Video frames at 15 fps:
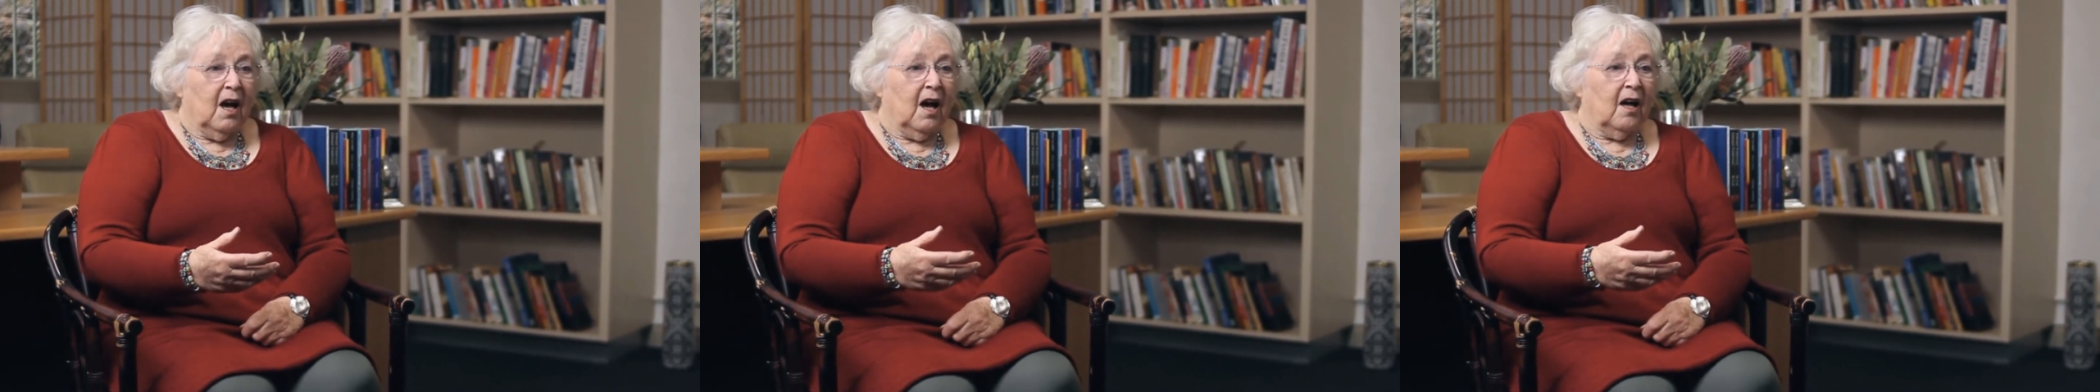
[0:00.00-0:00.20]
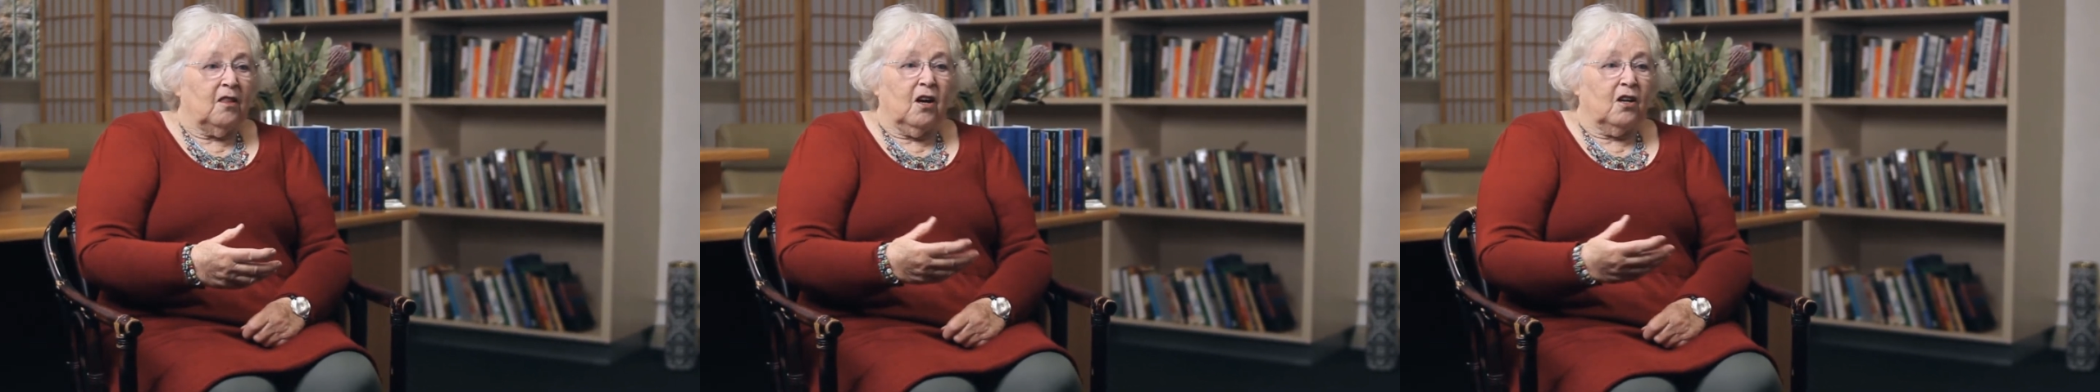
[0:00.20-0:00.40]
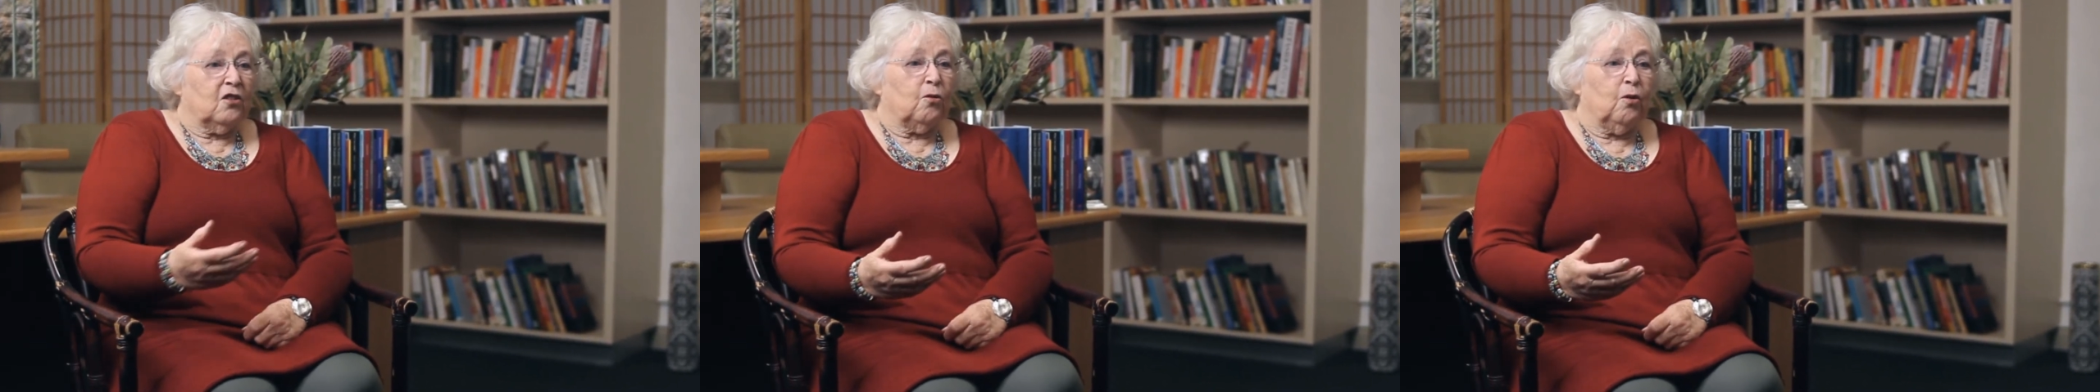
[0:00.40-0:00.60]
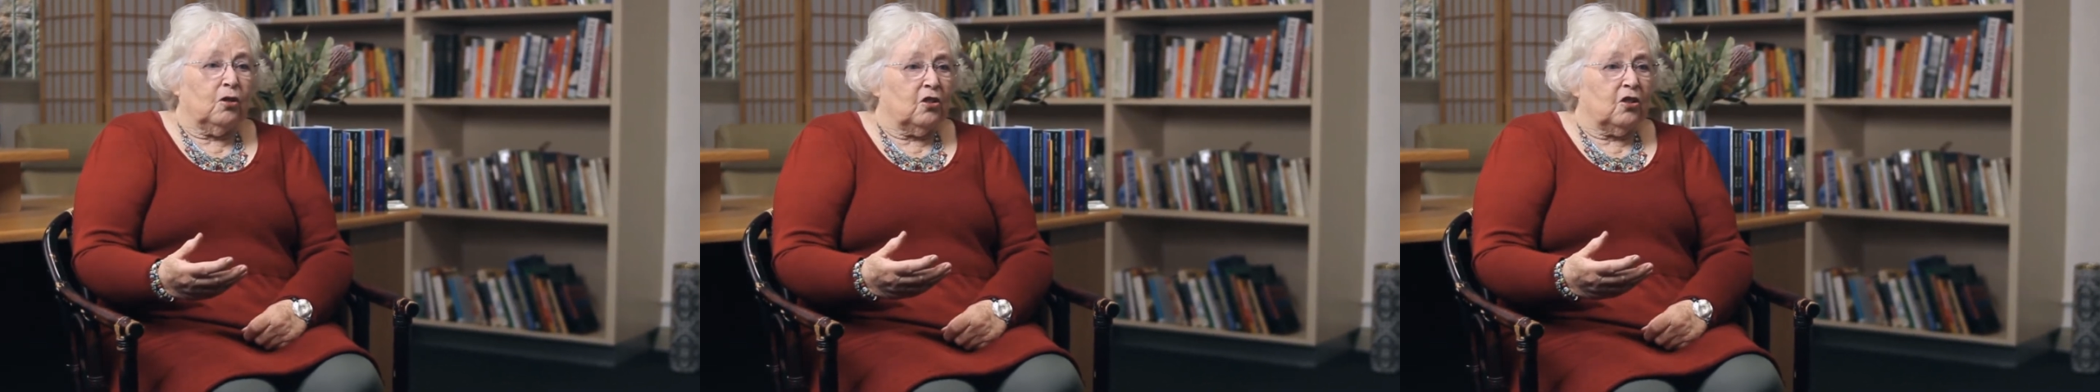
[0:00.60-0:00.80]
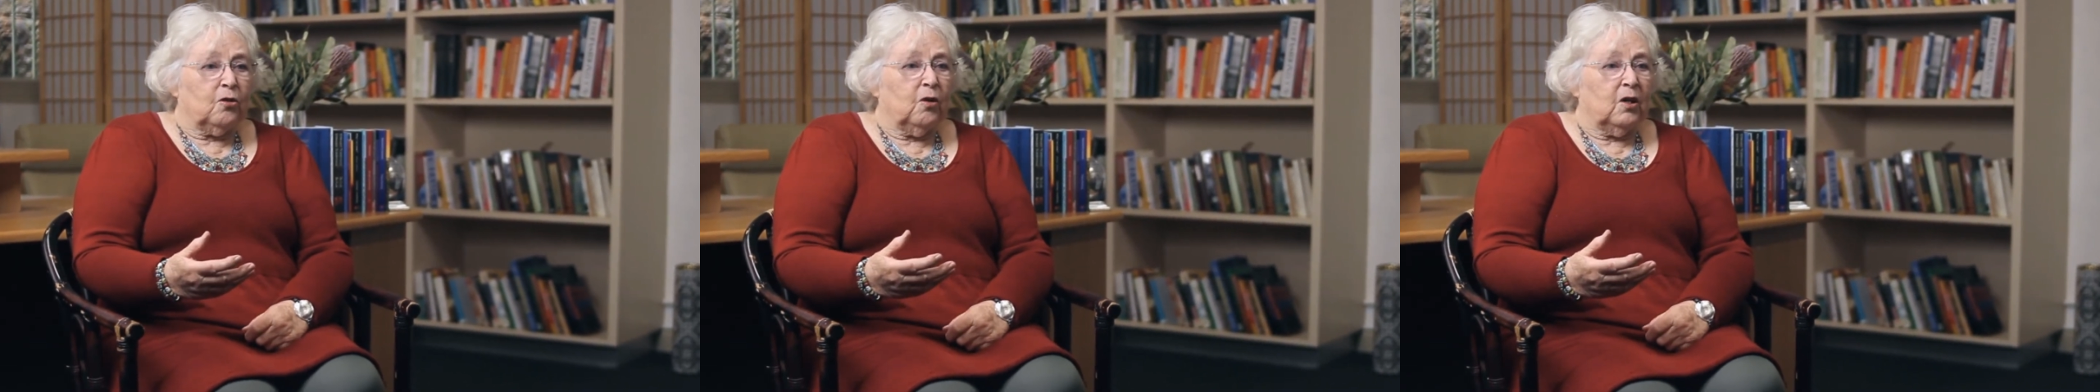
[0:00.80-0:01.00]
and those
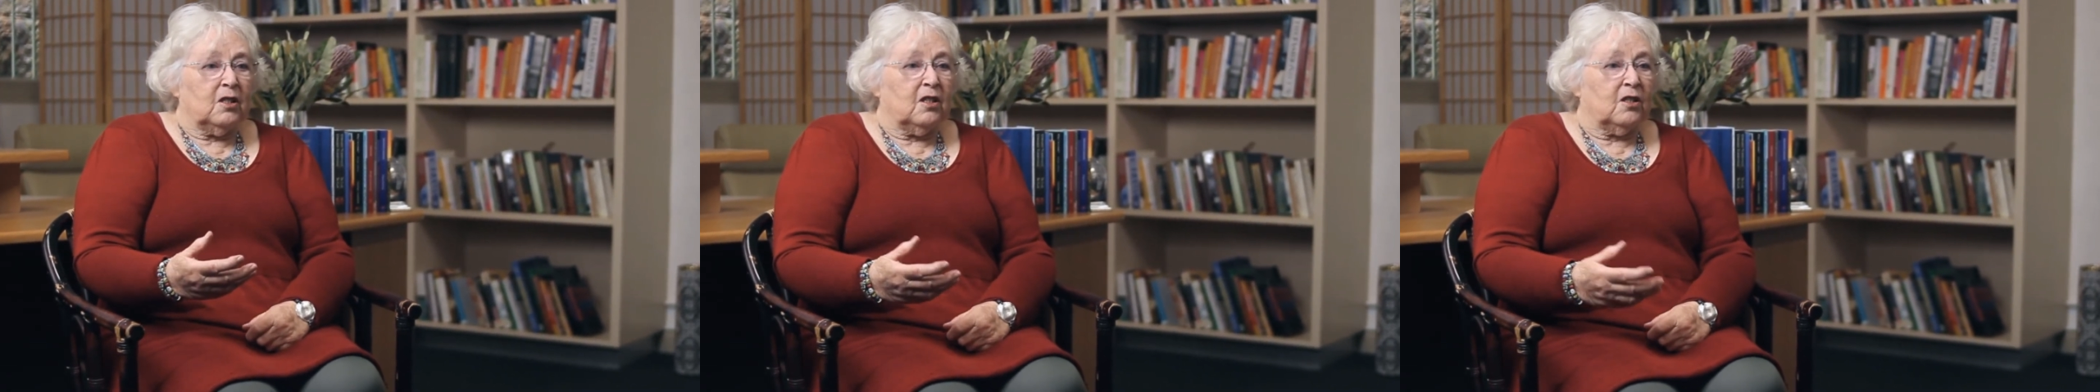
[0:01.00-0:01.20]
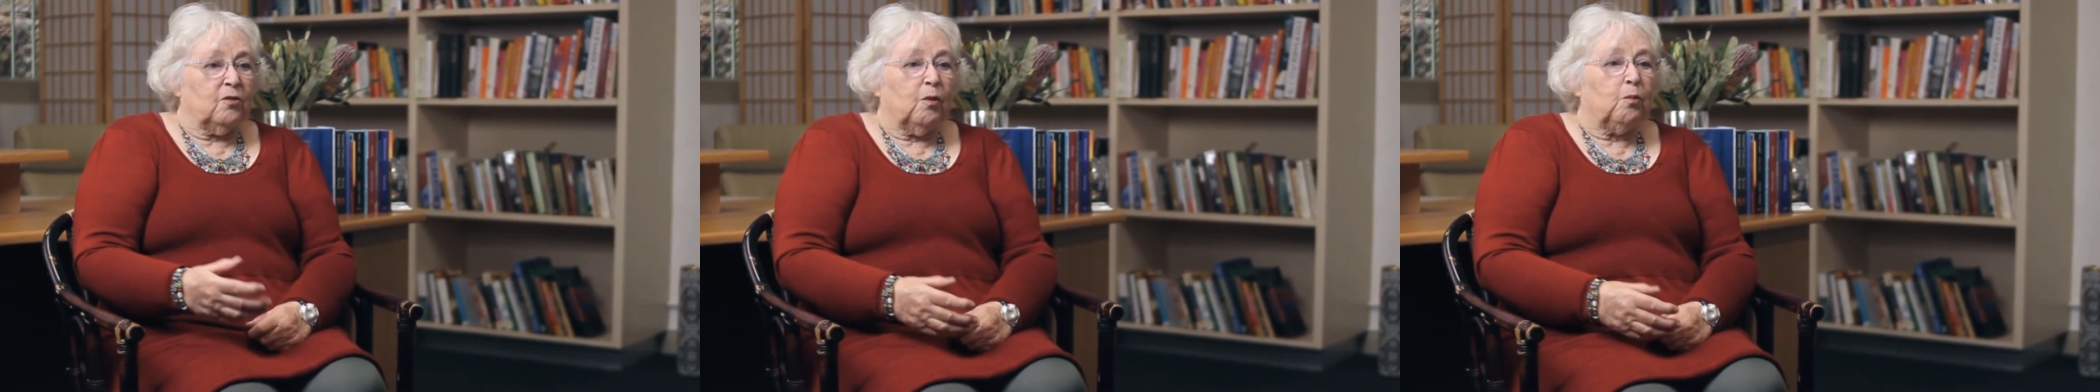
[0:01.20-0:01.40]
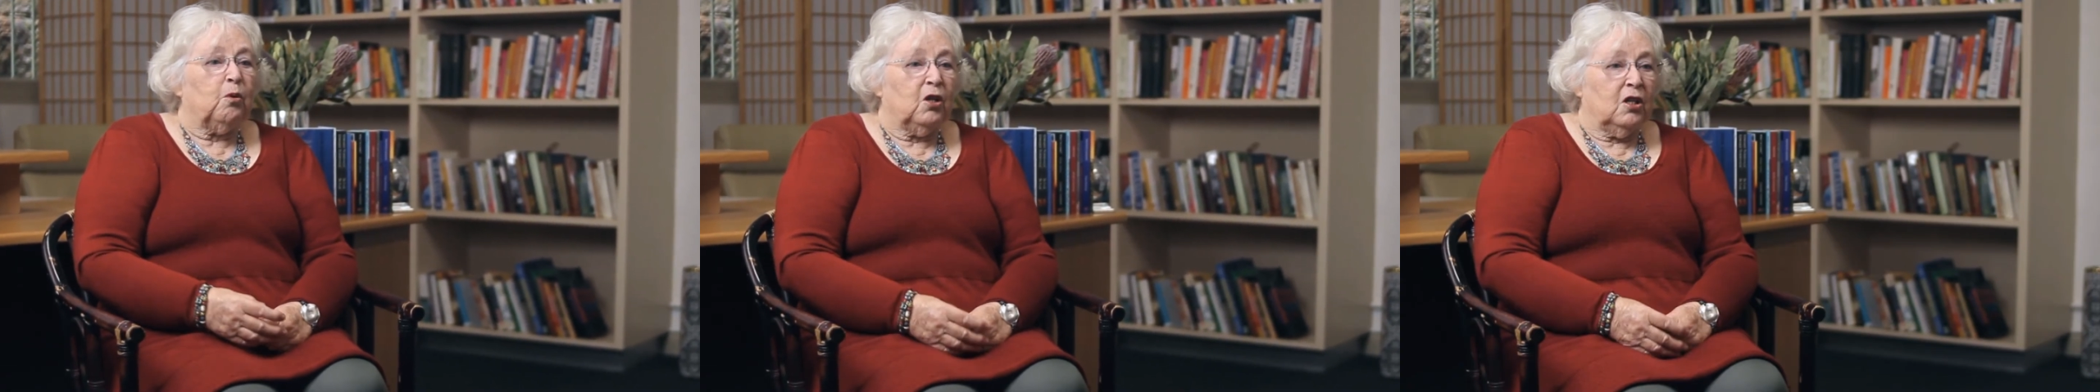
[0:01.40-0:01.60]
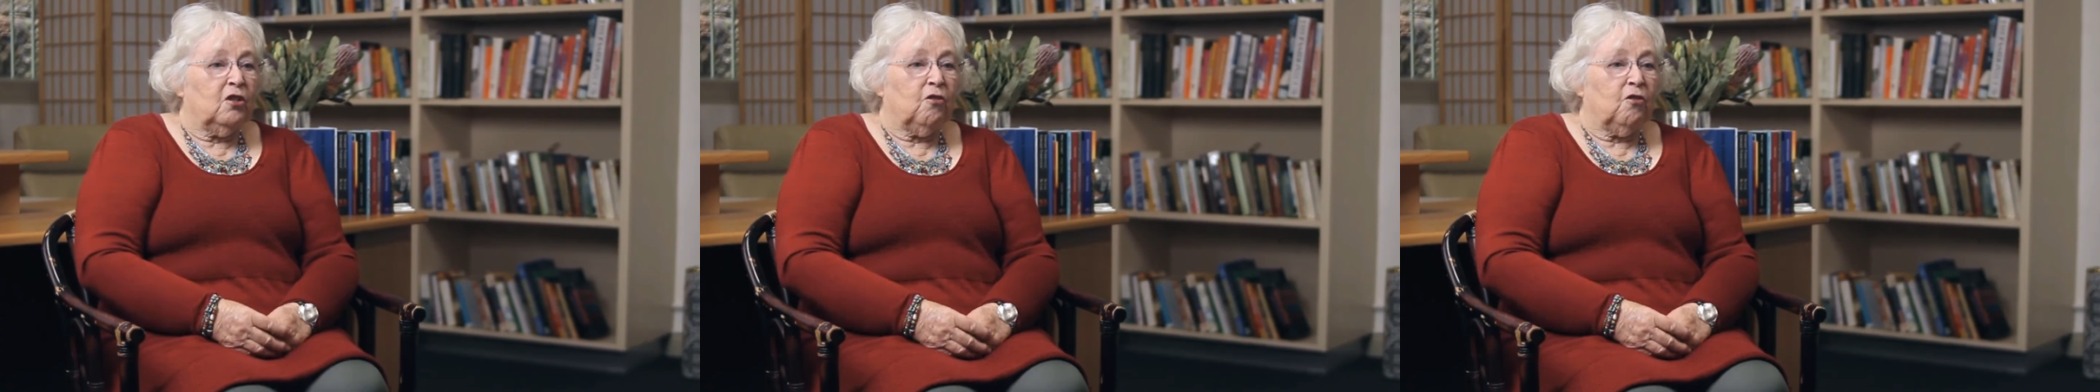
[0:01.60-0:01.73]
consequences were pretty